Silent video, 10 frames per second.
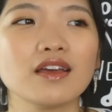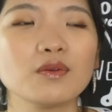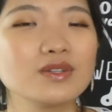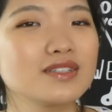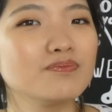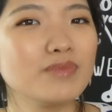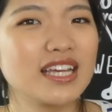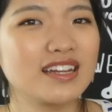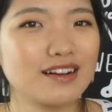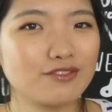It wasn't
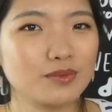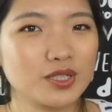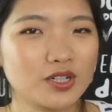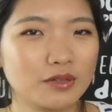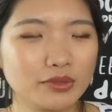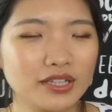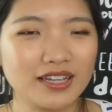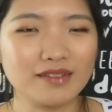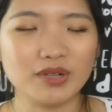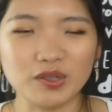big enough for me to
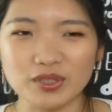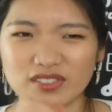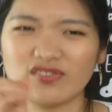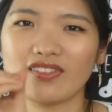complain, but it was